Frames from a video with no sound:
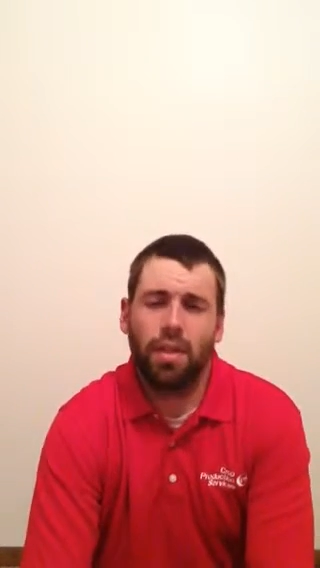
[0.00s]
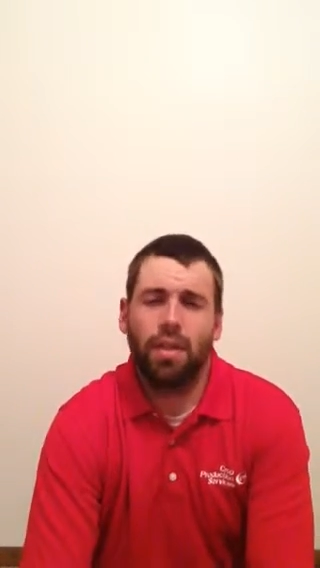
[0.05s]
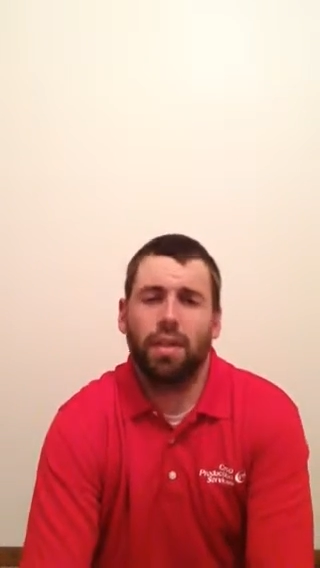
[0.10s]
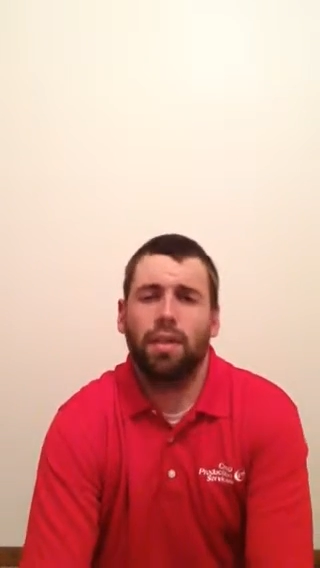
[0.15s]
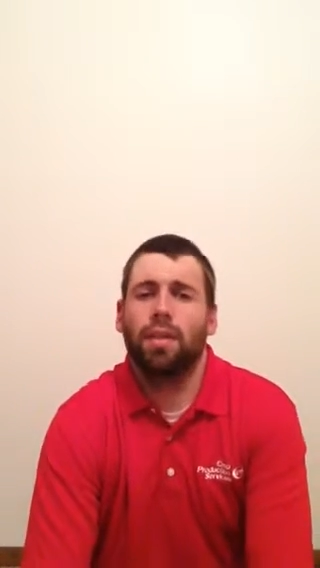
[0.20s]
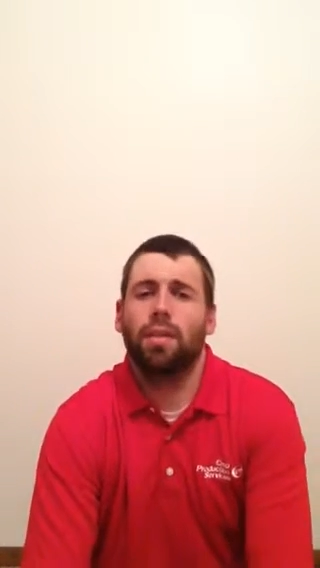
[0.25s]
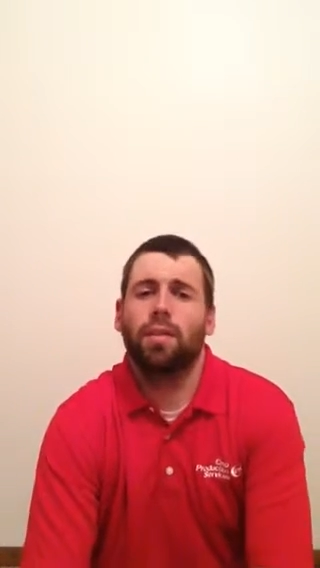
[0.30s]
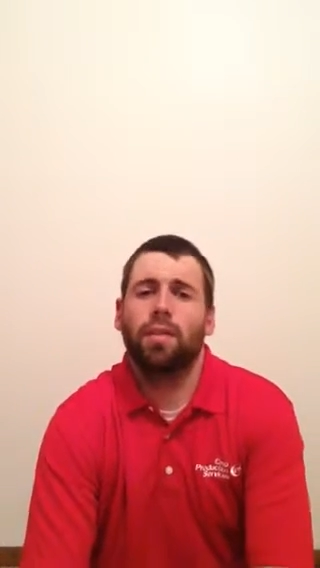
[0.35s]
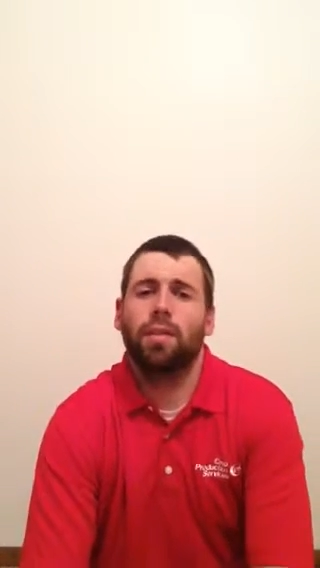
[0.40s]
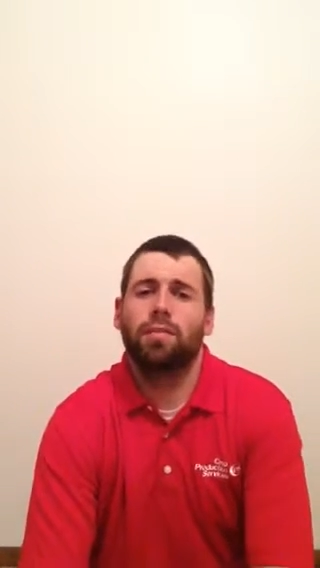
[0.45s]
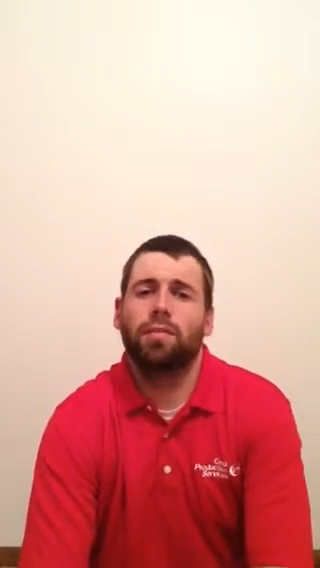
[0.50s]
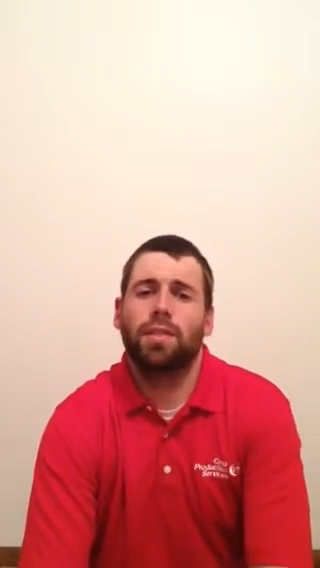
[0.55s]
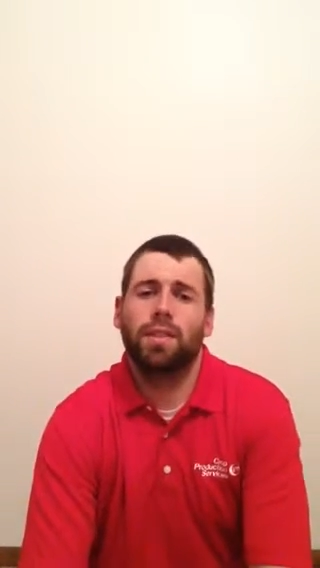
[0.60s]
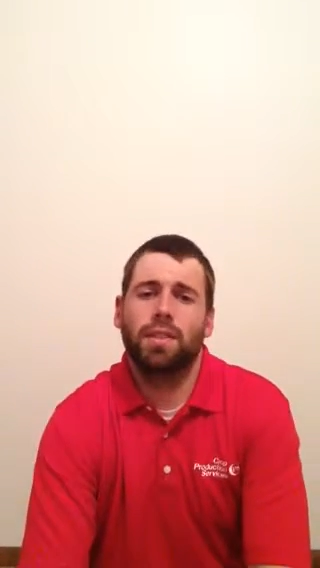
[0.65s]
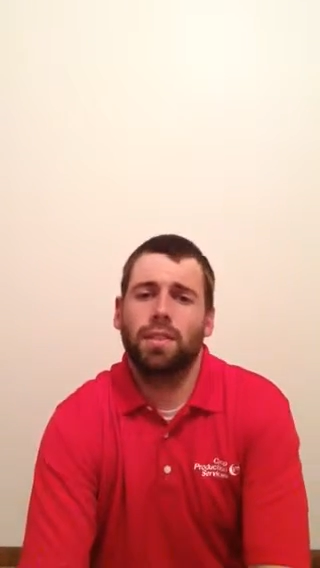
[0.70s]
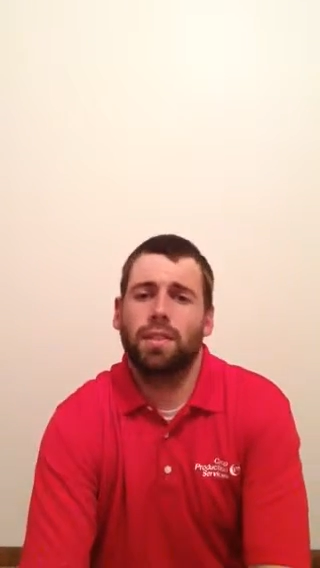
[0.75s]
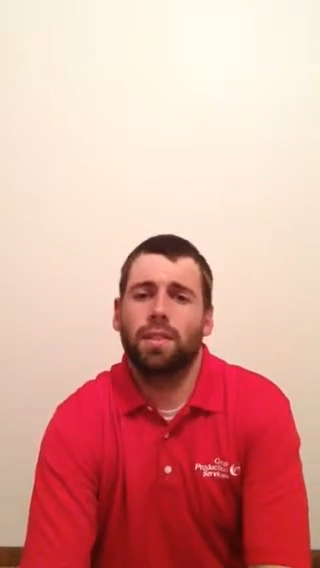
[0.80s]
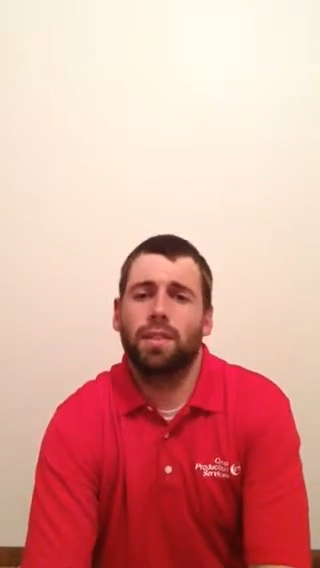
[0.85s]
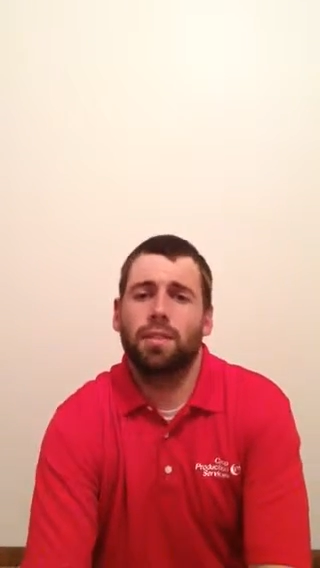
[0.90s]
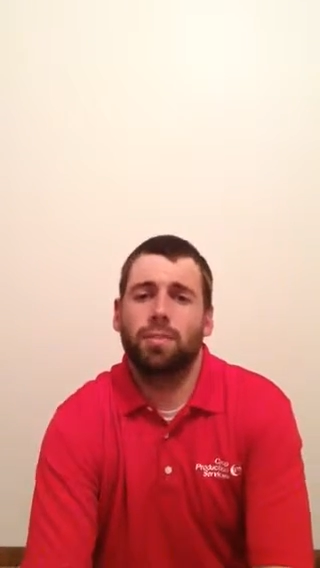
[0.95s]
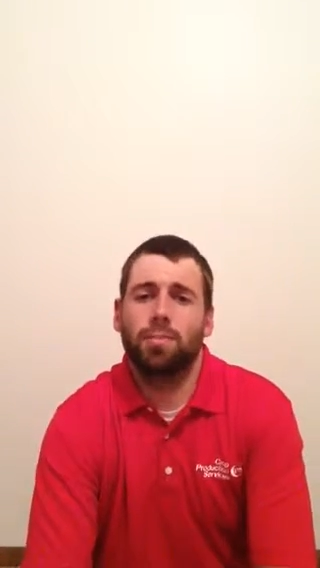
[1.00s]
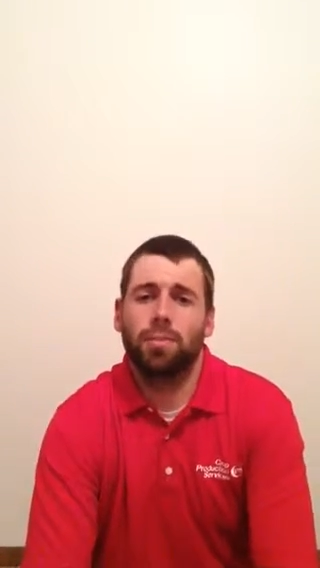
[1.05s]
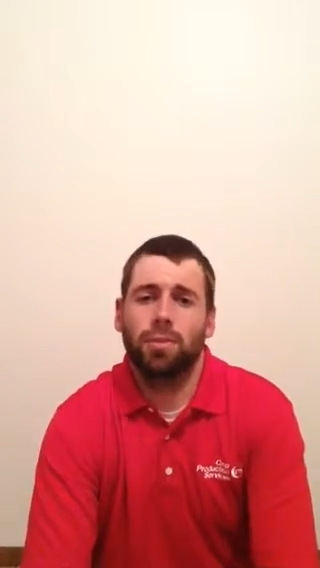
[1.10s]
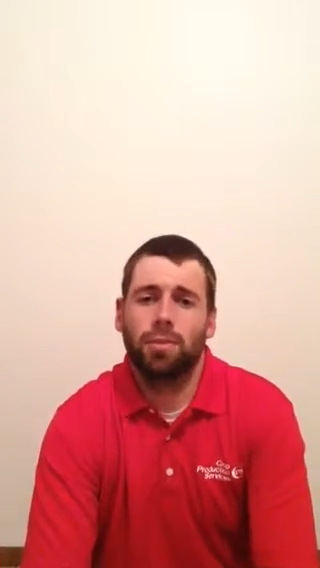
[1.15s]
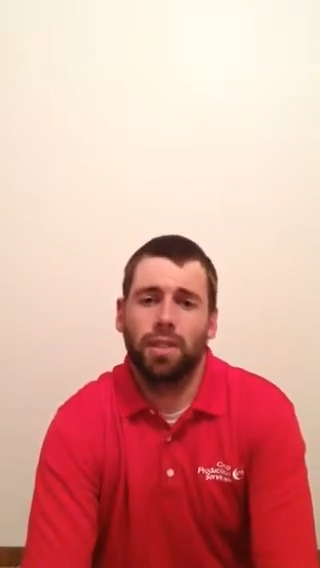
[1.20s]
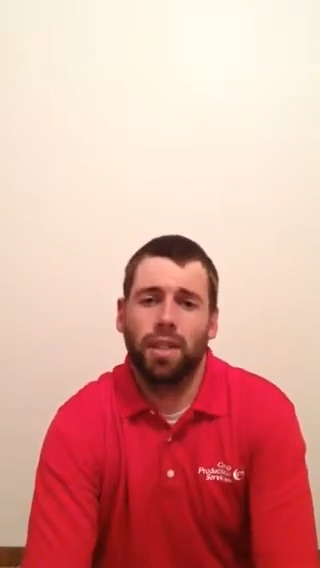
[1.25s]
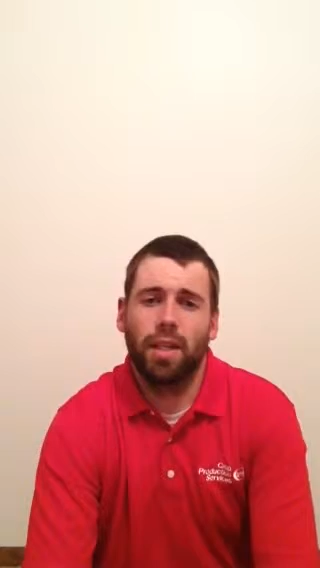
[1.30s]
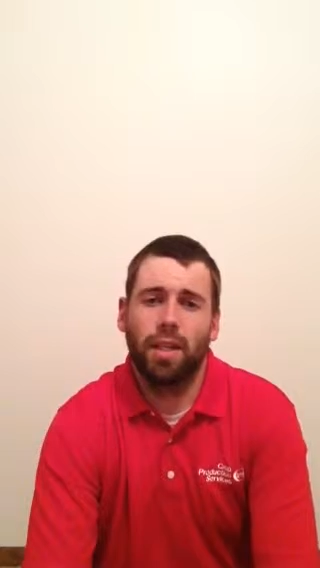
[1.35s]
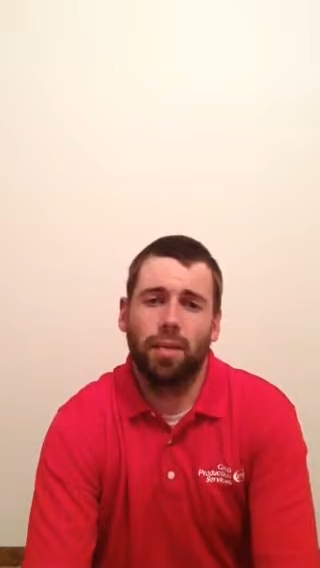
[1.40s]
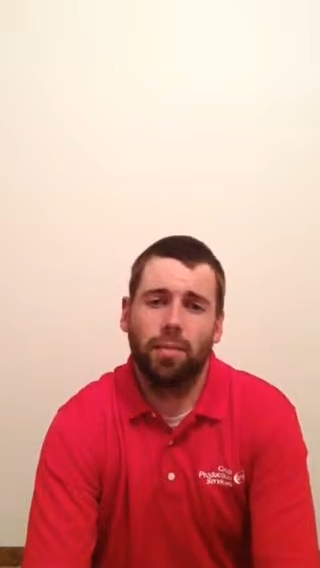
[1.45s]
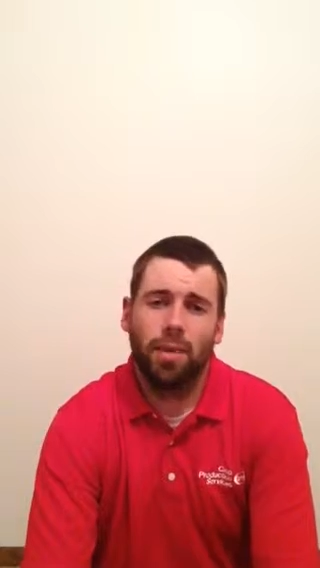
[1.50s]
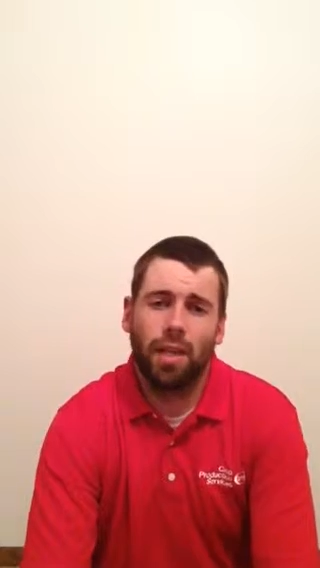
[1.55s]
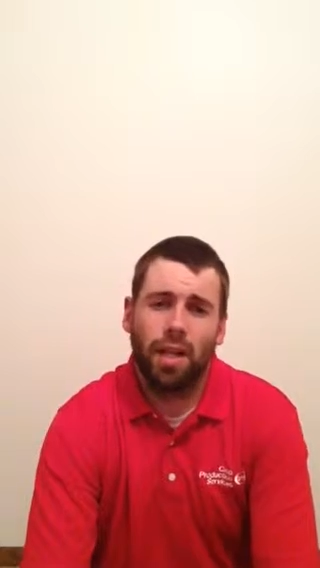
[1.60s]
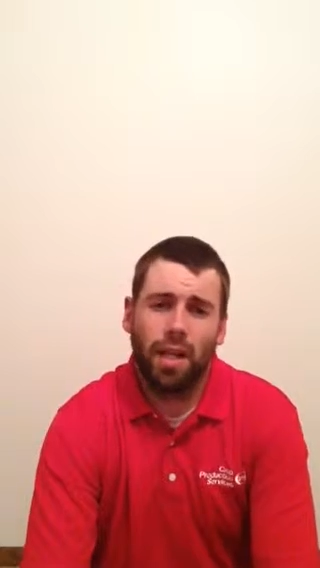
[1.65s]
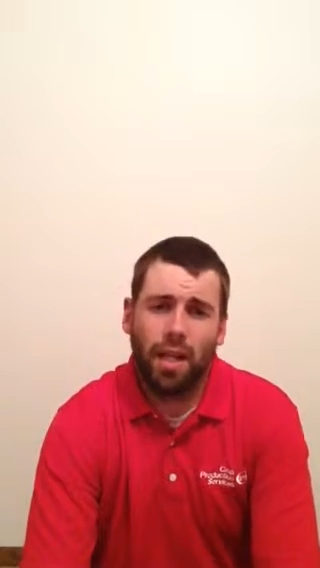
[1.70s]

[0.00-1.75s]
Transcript: to go and visit this museum,